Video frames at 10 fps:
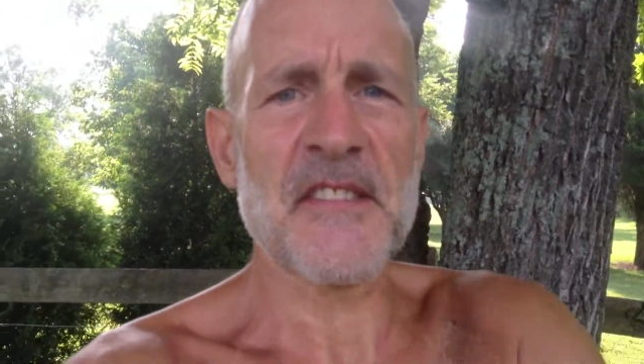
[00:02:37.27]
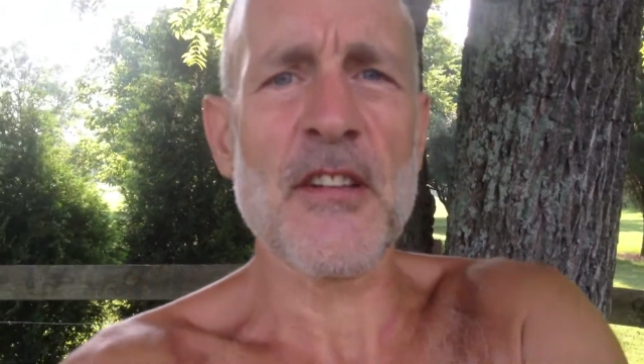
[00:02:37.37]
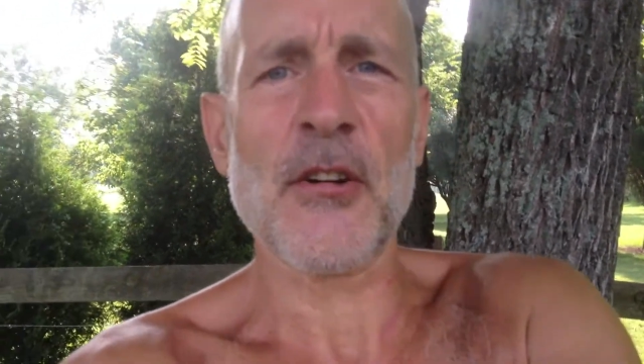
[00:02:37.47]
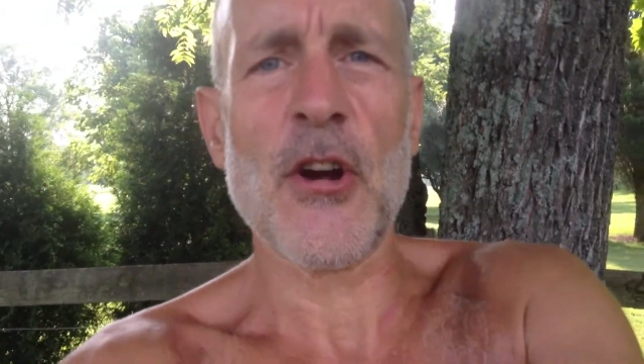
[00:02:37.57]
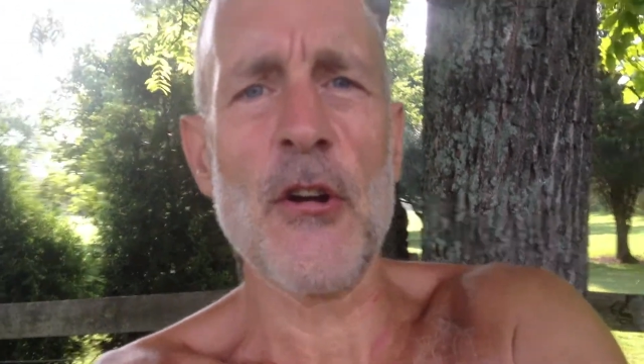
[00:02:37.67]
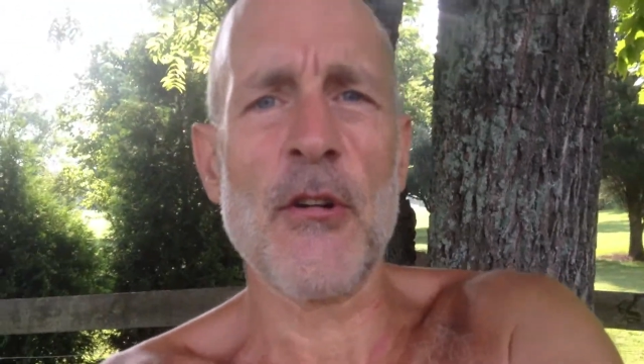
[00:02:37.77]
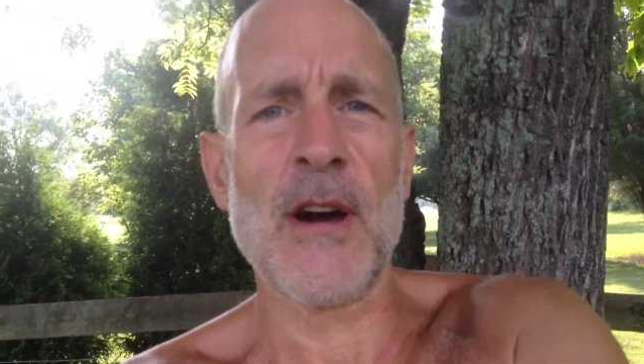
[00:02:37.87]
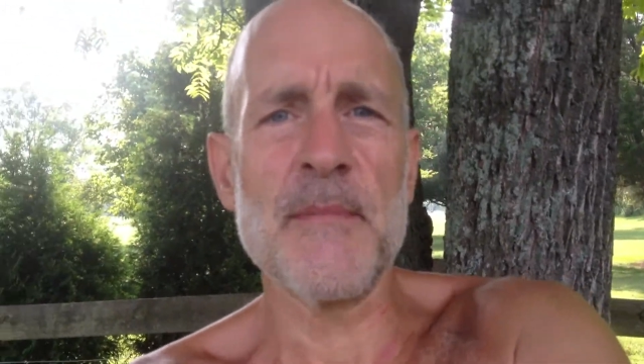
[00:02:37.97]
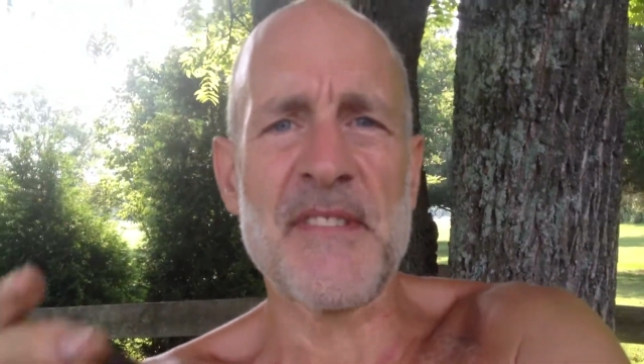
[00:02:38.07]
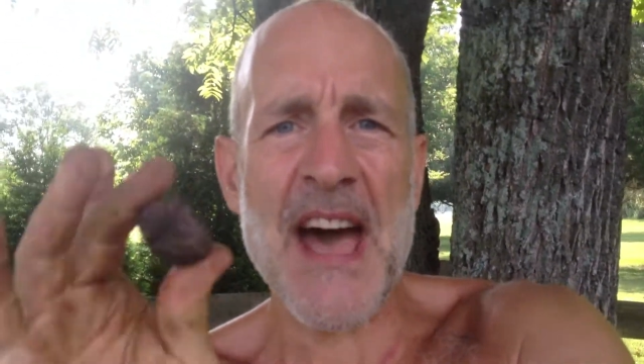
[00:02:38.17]
little kernel
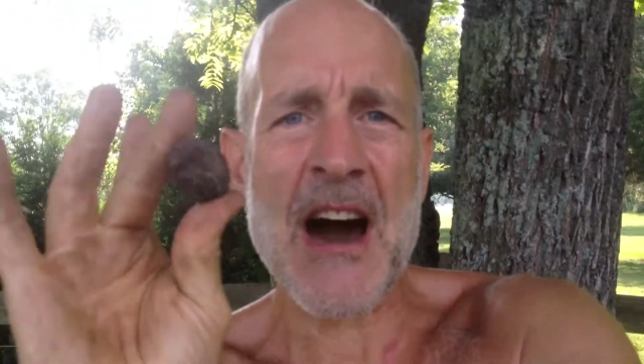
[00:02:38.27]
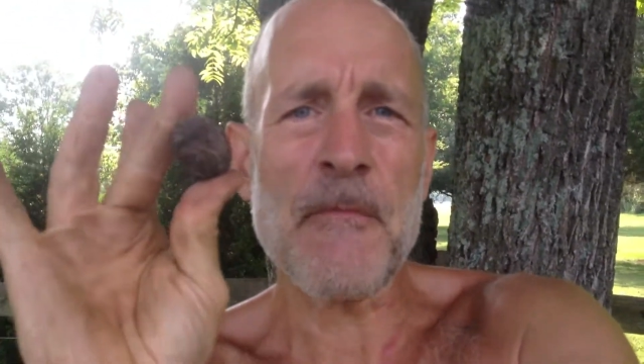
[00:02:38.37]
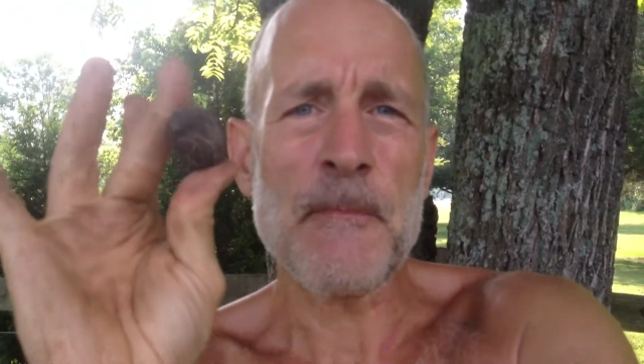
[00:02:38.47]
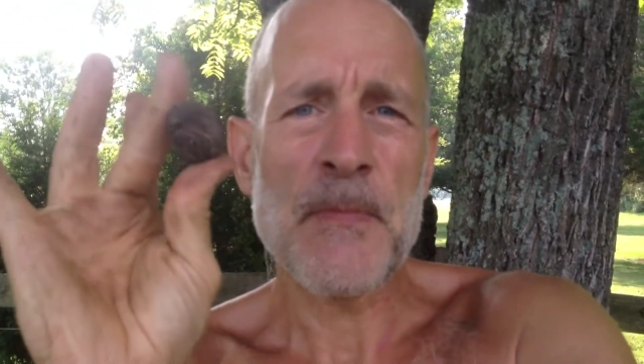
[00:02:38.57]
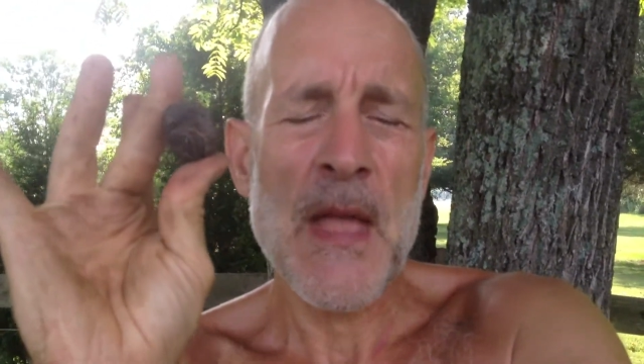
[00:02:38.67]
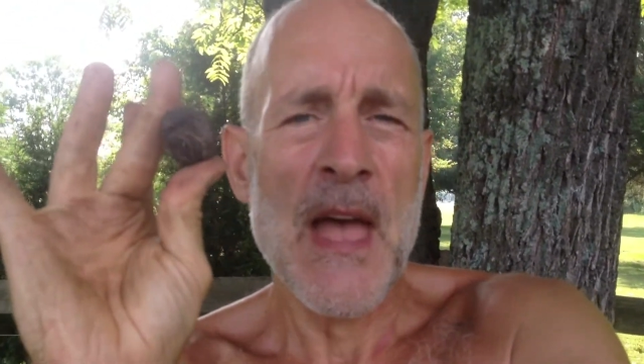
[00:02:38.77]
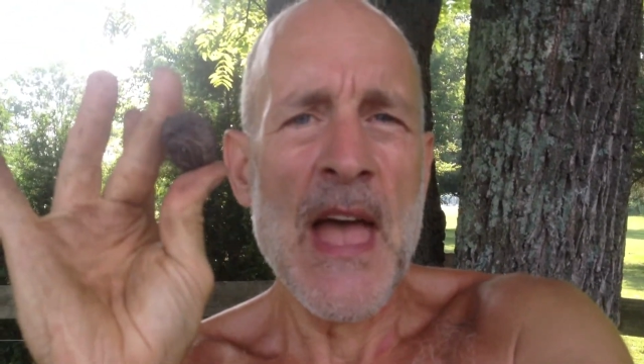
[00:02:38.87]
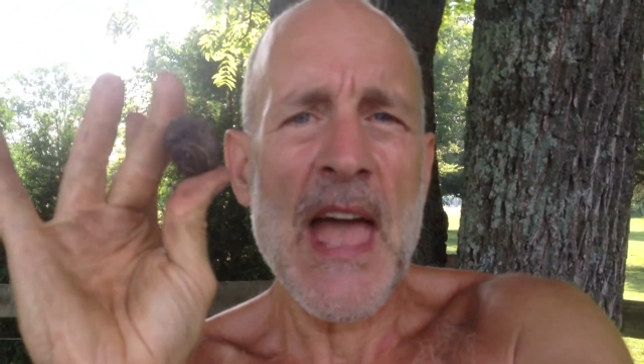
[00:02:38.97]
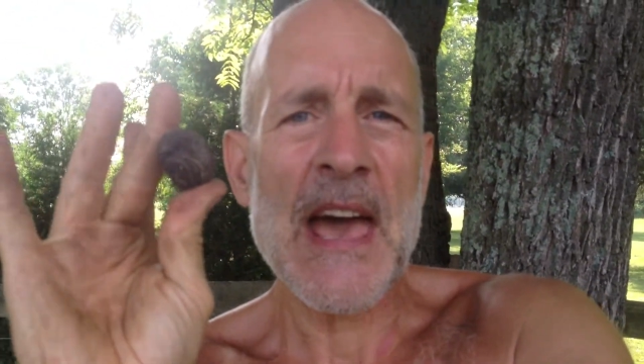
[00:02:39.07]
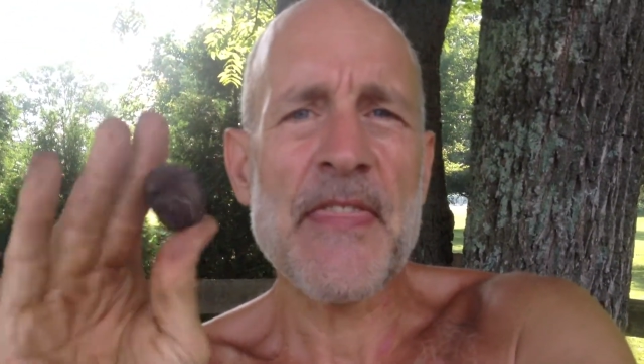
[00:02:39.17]
comes out.
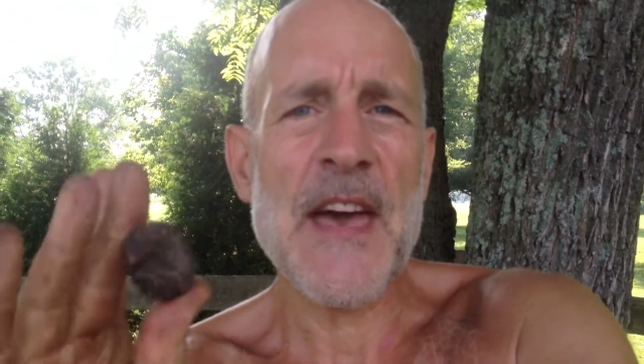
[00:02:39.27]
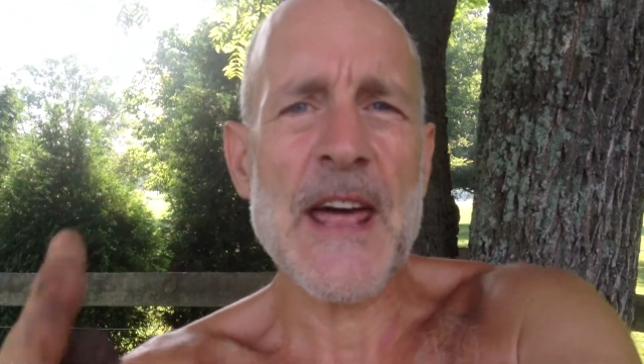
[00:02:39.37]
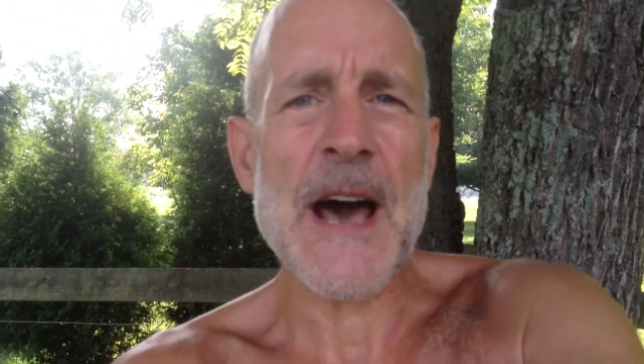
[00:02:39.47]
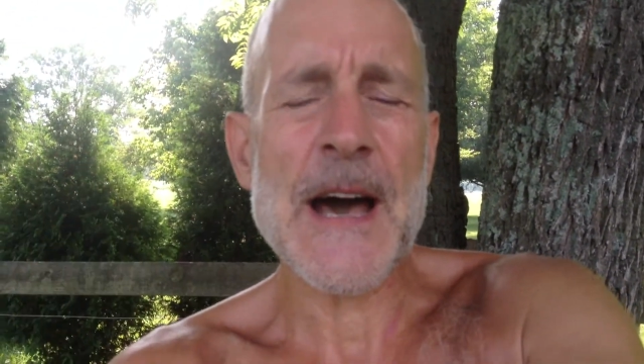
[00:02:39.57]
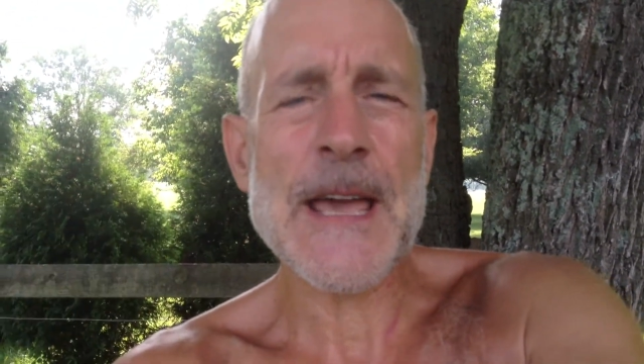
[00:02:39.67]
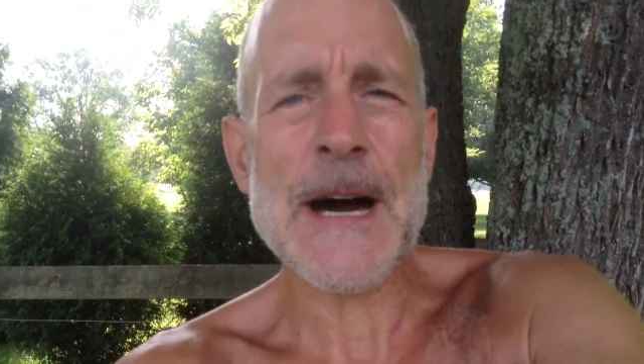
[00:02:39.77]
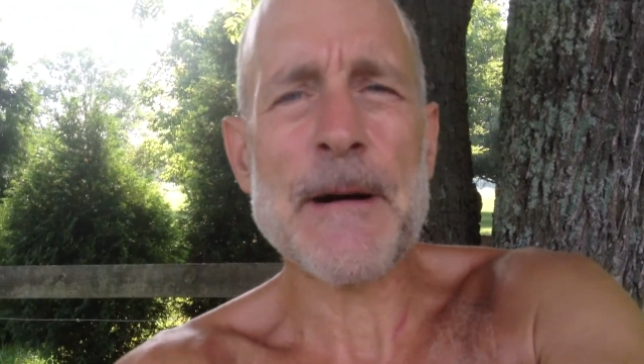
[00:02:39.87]
And then I